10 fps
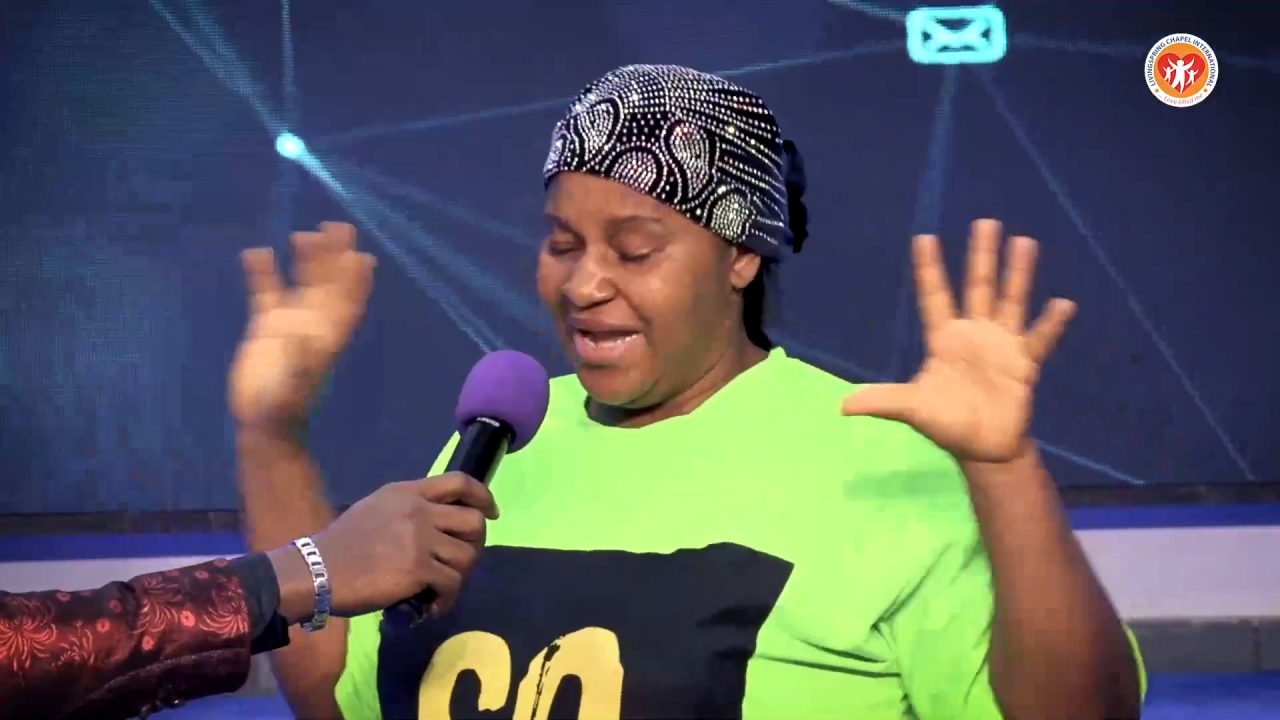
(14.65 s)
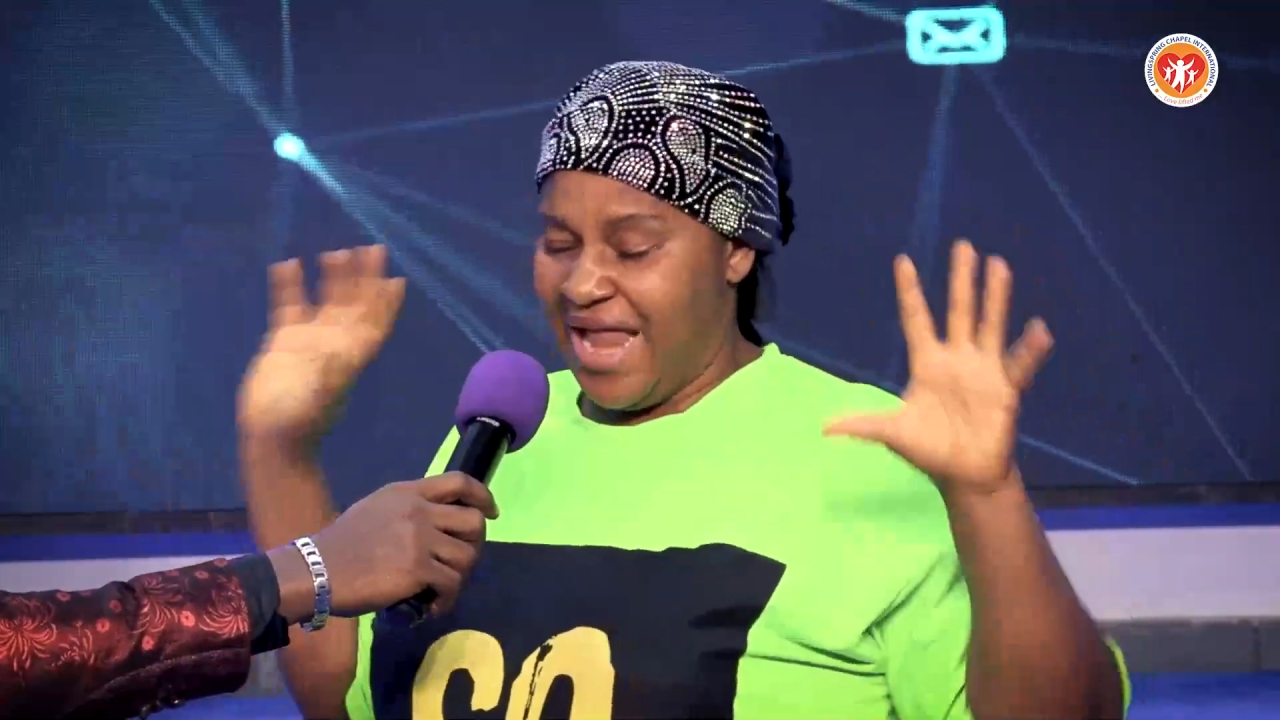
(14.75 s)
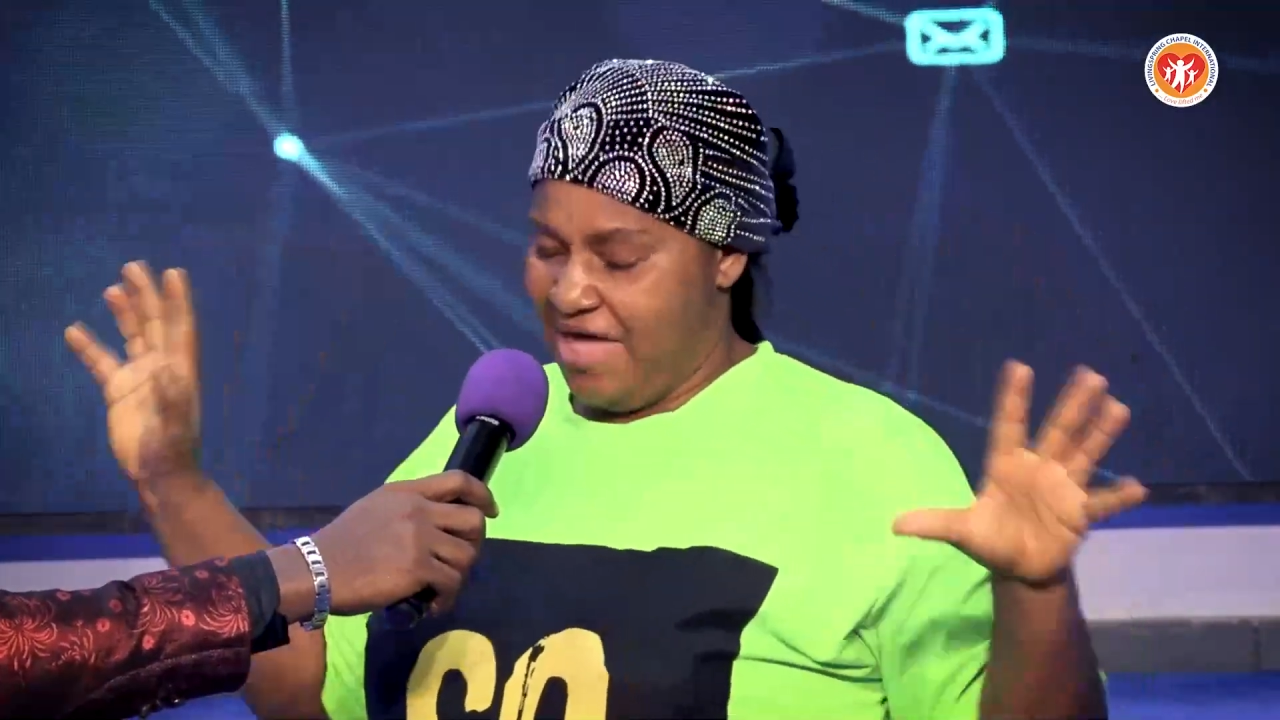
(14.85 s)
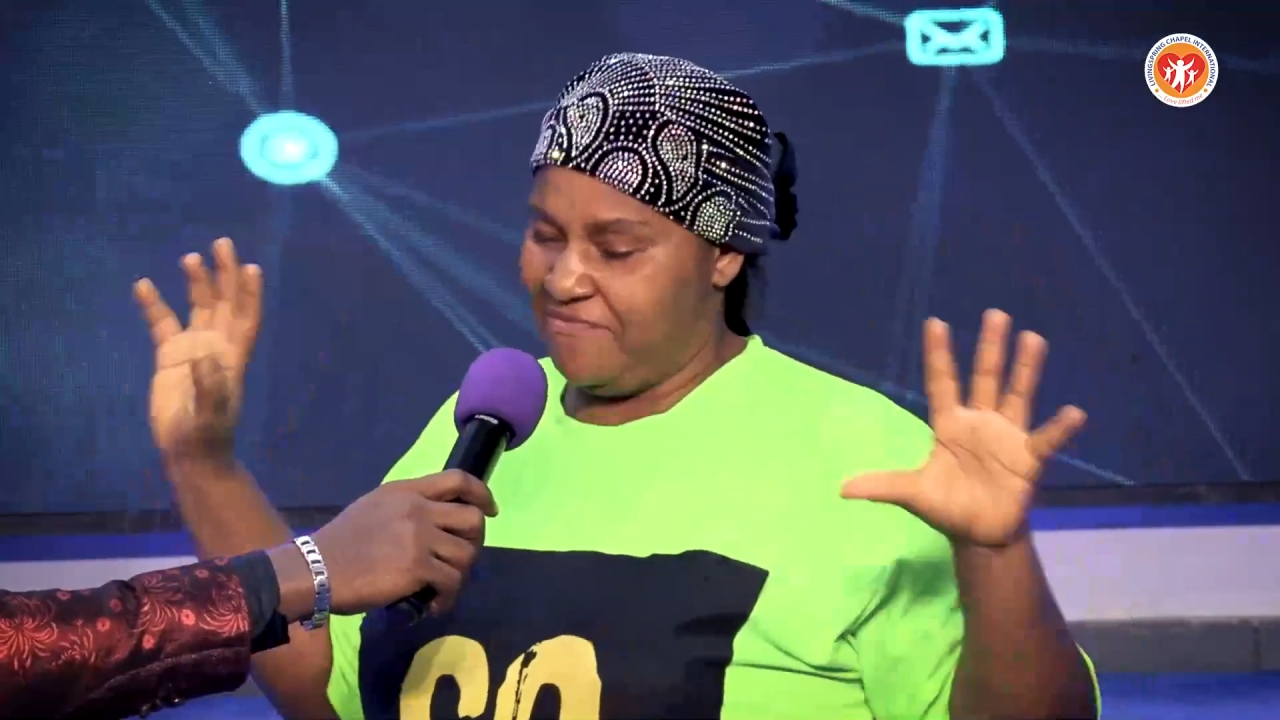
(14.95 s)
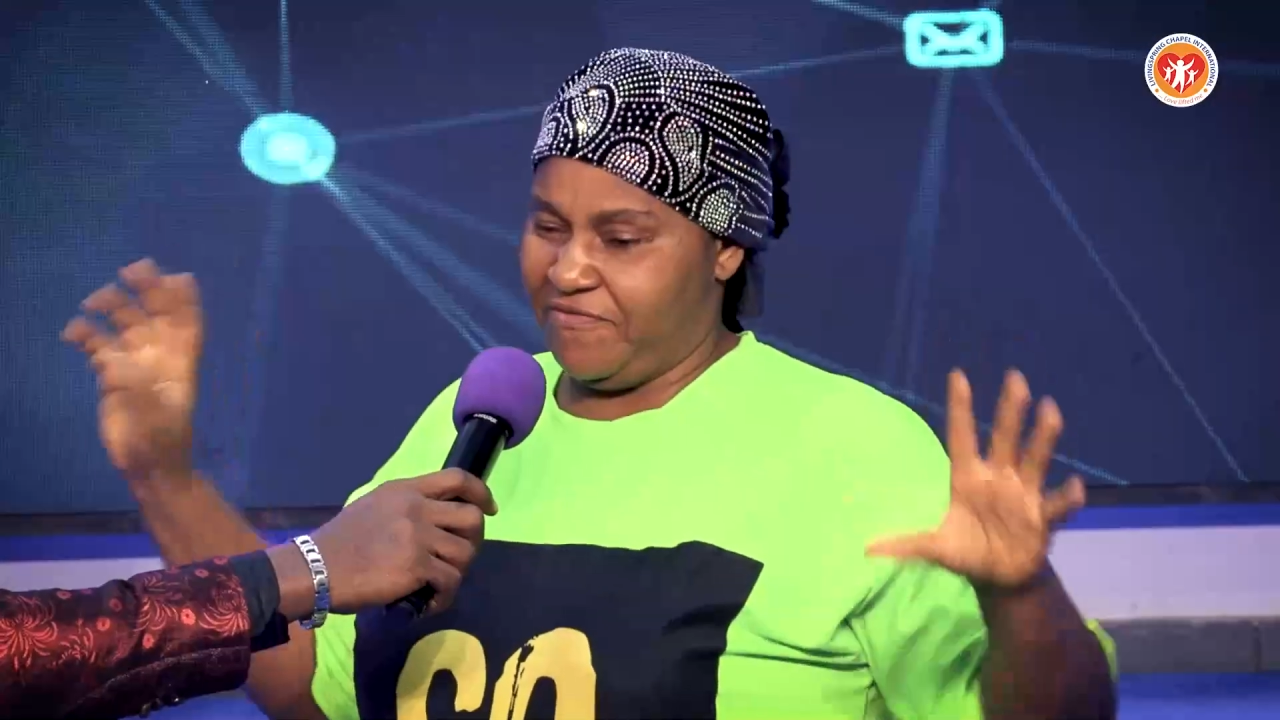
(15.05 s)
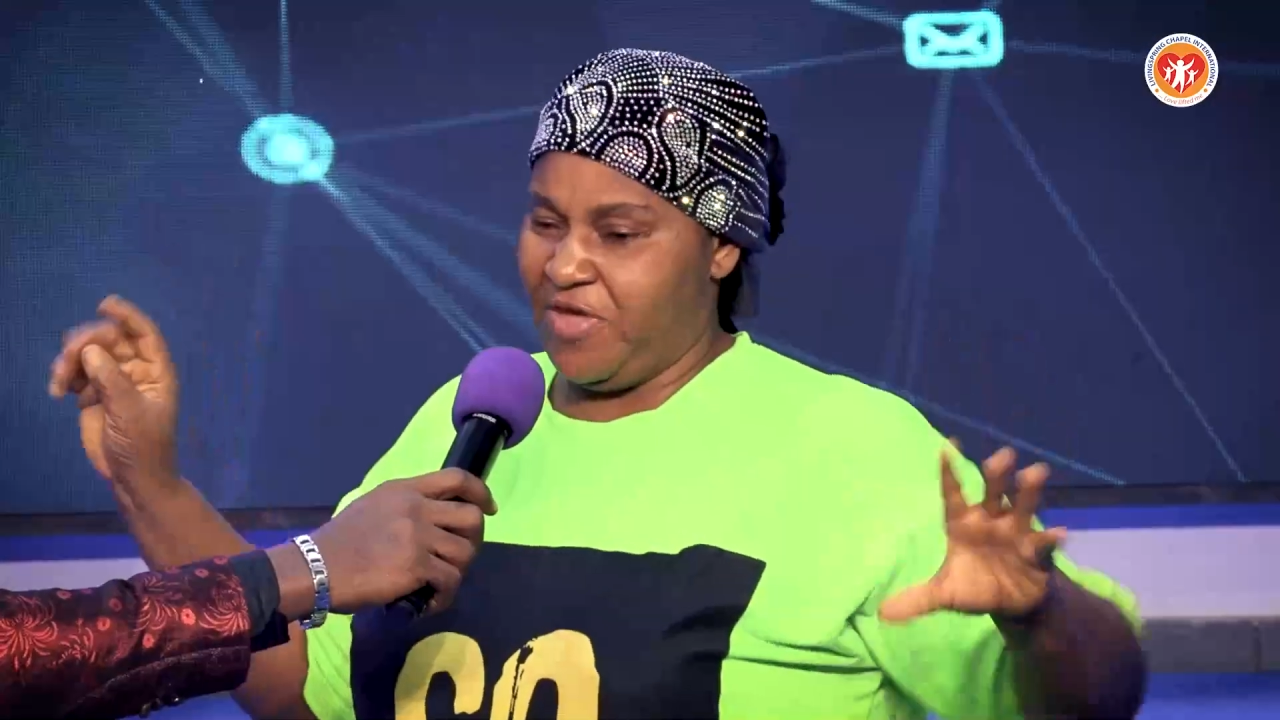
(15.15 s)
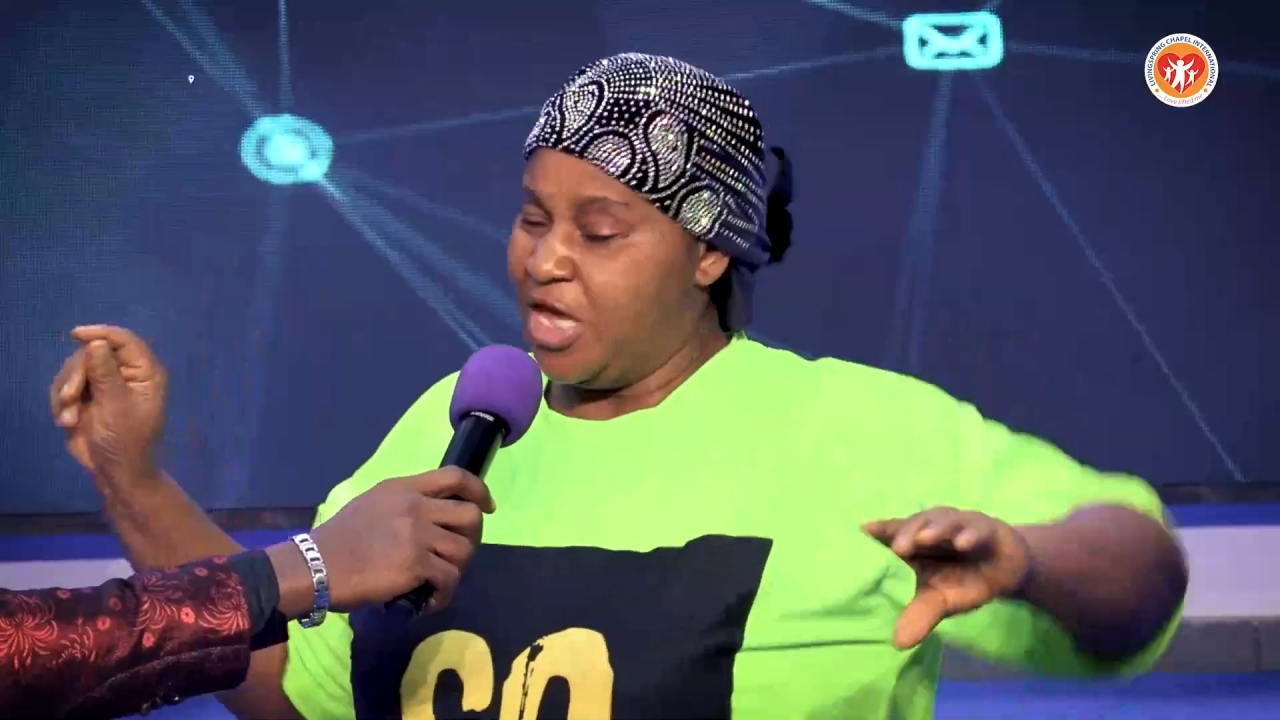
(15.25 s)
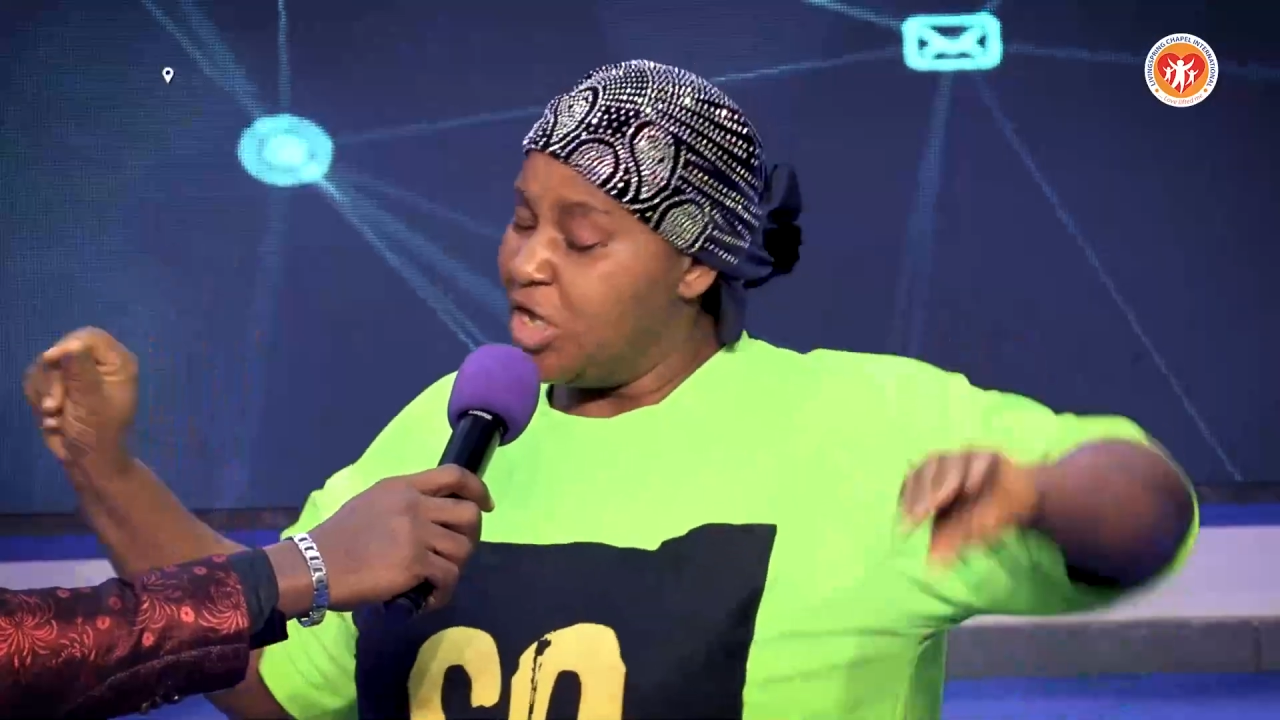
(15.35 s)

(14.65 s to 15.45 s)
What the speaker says: life